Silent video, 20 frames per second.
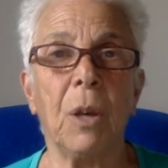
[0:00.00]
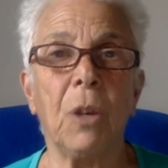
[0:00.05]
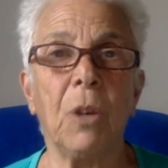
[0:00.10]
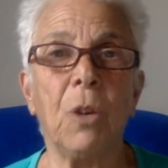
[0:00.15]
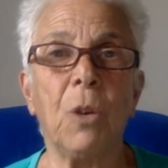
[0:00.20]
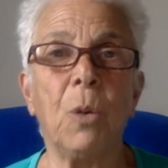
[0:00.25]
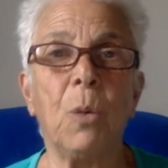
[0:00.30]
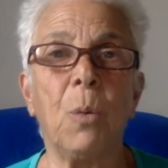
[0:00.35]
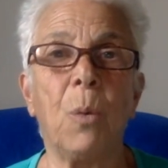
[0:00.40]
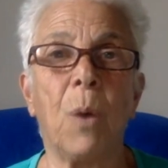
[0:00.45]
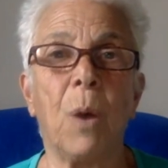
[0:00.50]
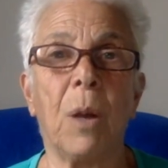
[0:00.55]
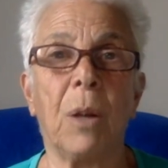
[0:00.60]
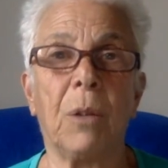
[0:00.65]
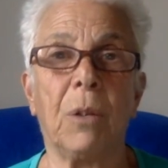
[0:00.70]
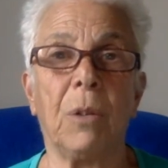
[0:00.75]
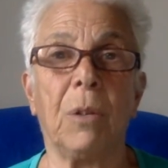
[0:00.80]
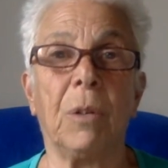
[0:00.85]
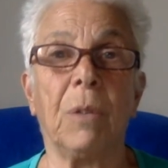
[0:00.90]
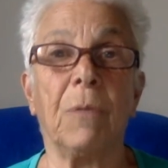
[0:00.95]
You want
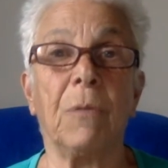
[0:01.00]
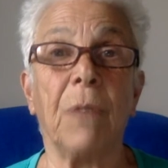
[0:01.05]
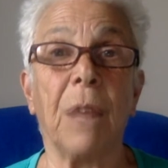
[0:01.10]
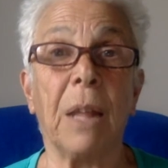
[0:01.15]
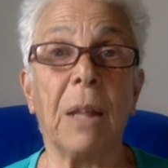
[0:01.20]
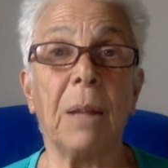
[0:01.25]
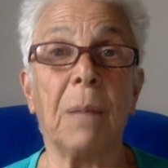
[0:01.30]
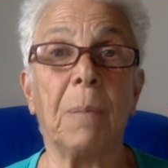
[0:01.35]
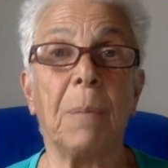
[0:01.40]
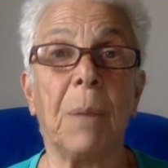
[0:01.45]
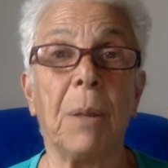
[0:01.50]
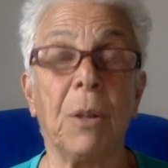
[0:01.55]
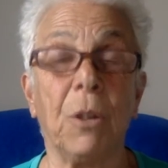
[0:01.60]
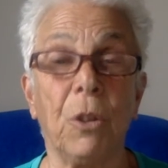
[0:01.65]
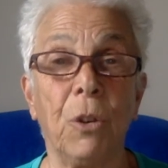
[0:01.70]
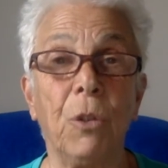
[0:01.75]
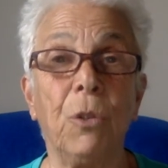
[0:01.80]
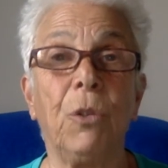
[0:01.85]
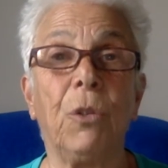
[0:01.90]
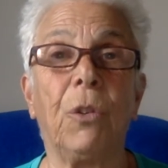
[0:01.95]
to develop and
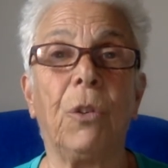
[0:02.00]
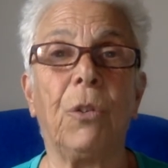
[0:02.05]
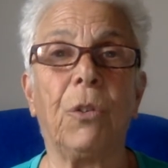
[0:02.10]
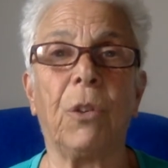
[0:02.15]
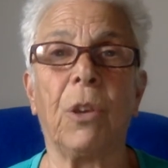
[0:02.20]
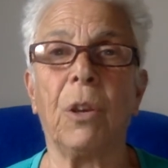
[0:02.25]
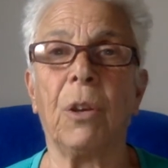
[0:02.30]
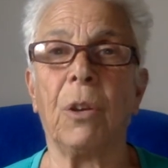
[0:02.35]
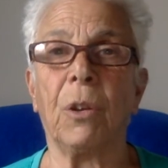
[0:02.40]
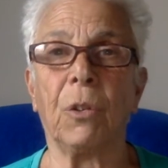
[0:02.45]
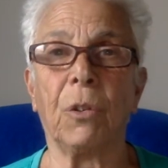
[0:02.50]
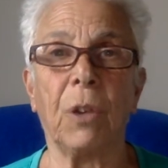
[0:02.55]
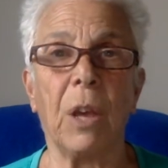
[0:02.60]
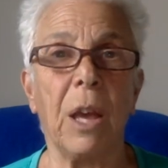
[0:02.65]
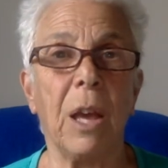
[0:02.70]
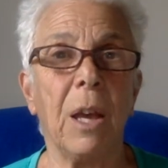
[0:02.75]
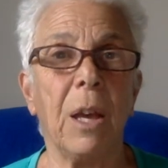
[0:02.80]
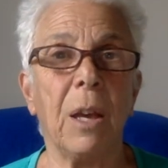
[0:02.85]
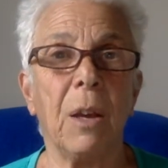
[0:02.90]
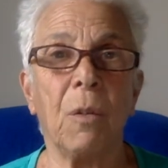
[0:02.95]
use the skills
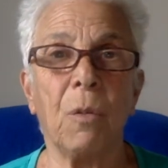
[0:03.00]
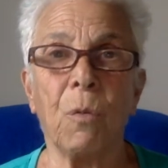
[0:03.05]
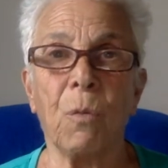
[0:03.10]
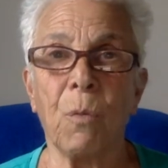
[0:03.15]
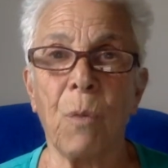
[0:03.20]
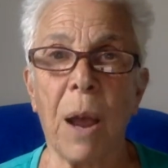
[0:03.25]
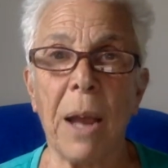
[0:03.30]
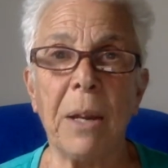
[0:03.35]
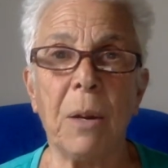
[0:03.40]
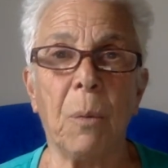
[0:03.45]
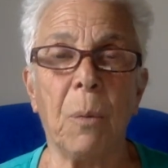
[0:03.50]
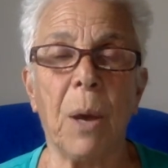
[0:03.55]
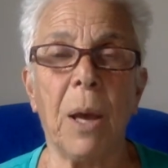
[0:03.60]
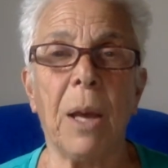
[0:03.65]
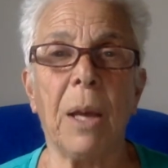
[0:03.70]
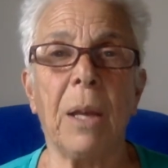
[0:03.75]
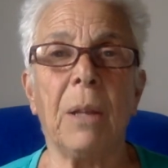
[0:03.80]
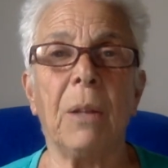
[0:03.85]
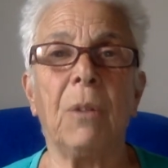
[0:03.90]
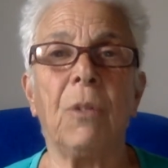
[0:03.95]
right
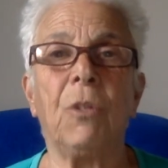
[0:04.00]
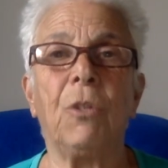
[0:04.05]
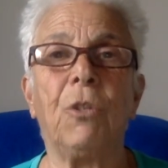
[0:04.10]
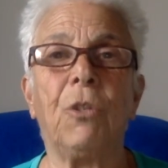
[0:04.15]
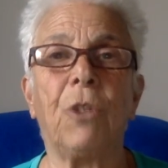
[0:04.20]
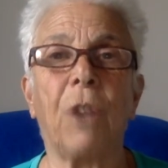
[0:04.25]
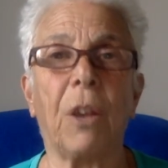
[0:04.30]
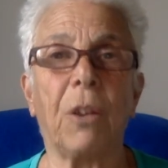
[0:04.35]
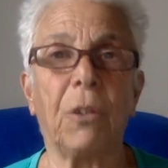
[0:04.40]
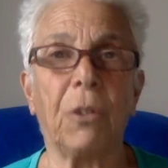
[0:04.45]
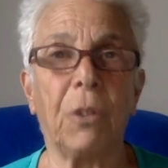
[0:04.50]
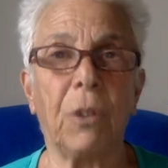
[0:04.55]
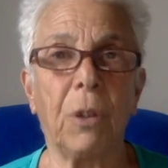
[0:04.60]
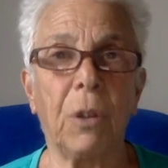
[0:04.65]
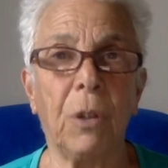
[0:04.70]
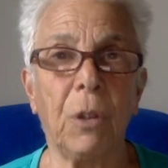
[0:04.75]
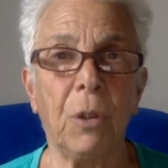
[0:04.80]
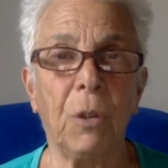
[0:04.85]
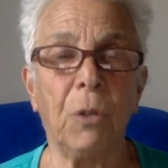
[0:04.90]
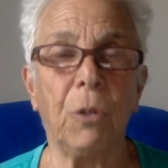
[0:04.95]
away. Just
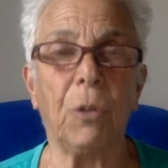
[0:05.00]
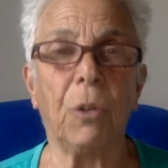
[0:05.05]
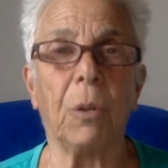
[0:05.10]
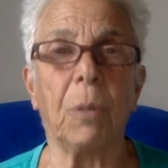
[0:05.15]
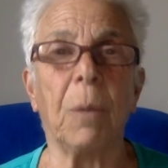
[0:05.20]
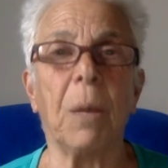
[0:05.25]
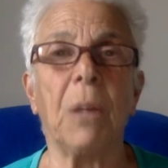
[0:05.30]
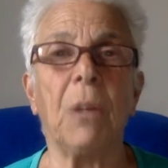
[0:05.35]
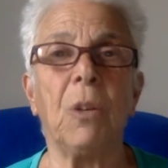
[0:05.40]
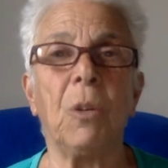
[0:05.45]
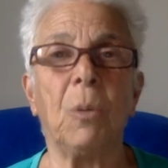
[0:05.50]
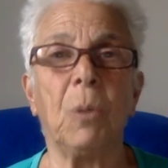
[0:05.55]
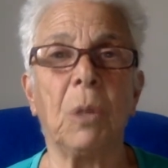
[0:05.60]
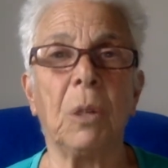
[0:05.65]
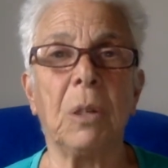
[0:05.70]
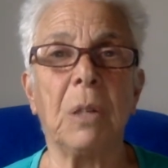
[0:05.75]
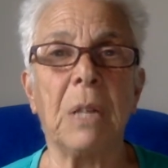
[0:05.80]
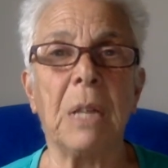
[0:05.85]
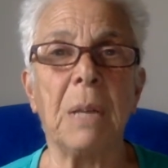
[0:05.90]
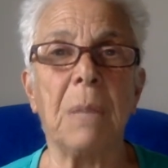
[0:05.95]
use them, and you will
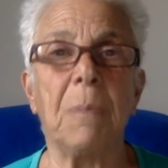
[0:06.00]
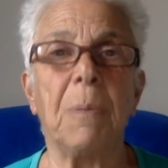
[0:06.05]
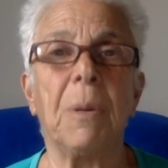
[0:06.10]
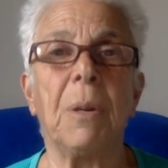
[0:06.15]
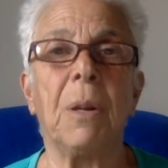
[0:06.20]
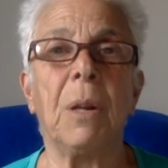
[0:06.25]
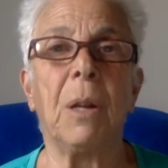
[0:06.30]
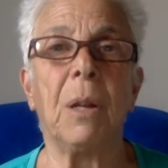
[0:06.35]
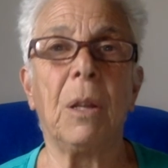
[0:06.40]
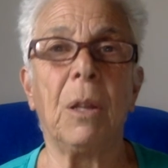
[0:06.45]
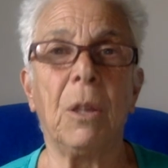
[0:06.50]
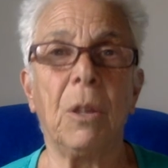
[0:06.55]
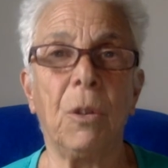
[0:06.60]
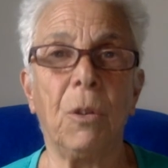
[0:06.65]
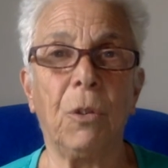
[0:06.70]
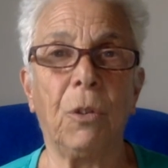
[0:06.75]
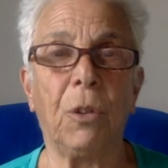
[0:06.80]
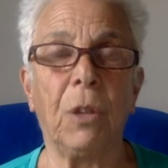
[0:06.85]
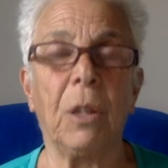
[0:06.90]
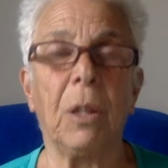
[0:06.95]
deepen
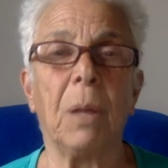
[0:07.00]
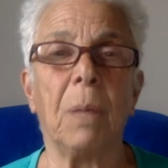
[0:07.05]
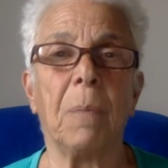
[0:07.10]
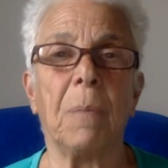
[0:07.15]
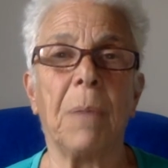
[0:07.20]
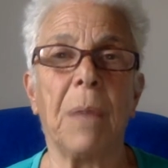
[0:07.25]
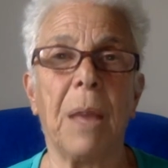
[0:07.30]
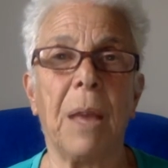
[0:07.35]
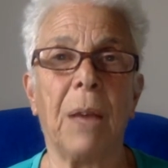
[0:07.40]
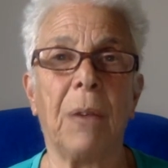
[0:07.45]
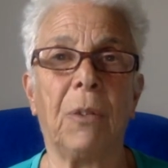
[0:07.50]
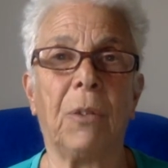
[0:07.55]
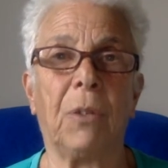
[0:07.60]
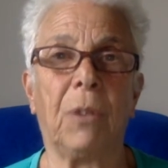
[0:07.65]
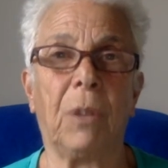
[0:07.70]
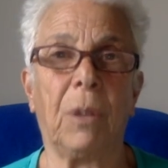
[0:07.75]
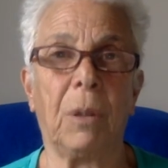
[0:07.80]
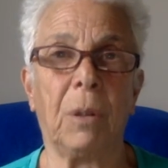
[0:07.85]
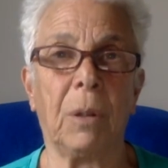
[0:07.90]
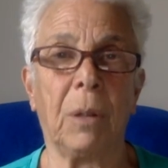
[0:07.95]
using them as
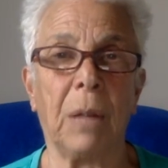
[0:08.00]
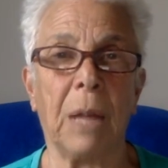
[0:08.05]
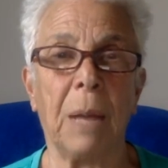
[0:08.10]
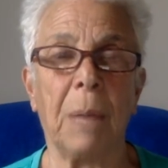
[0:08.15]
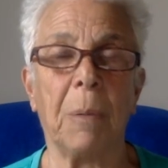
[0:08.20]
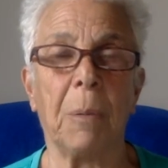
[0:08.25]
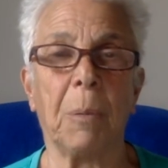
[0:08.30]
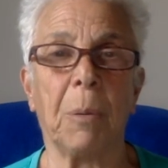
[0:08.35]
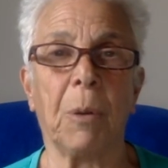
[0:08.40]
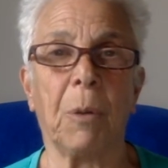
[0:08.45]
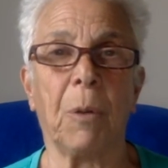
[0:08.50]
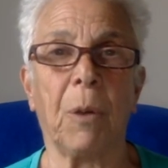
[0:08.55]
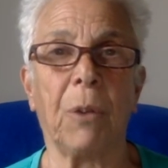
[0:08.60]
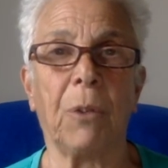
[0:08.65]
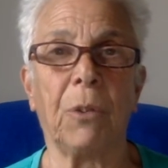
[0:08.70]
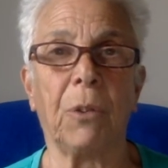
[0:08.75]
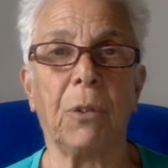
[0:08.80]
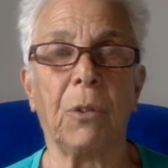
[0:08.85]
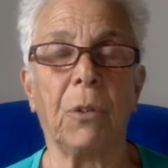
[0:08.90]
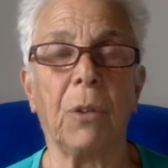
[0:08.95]
the labor
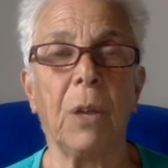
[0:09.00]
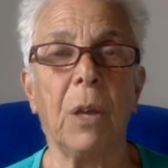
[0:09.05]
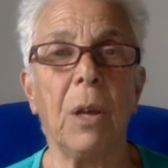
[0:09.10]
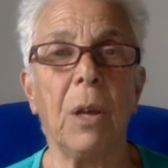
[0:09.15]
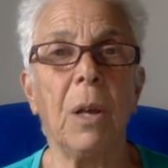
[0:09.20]
progresses.